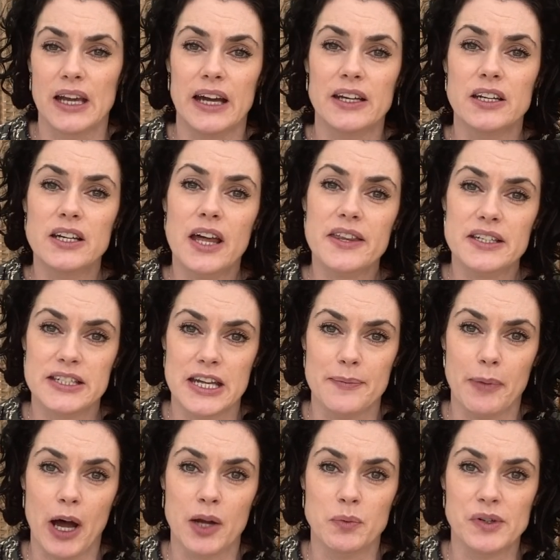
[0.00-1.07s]
And another tip
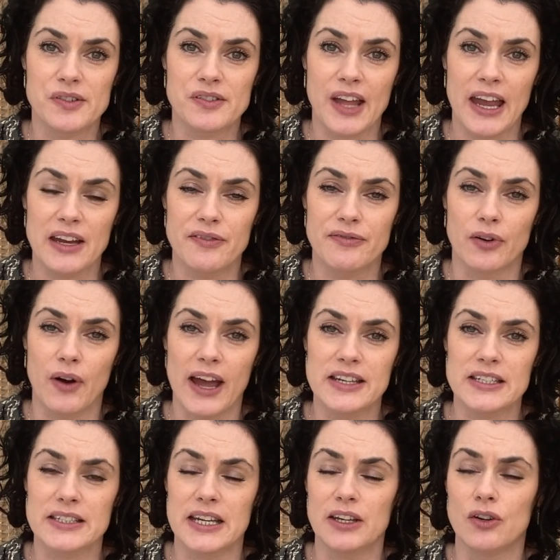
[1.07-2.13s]
I would say for
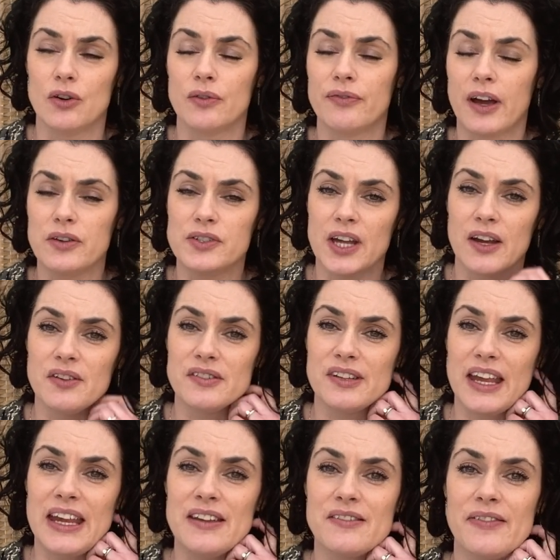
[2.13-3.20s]
editing your photos
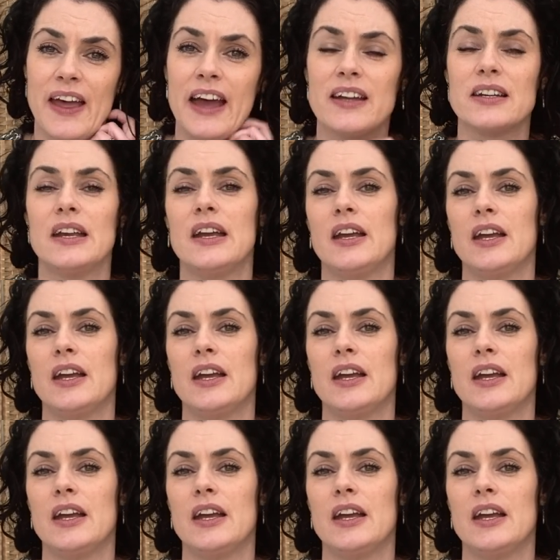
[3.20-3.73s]
is that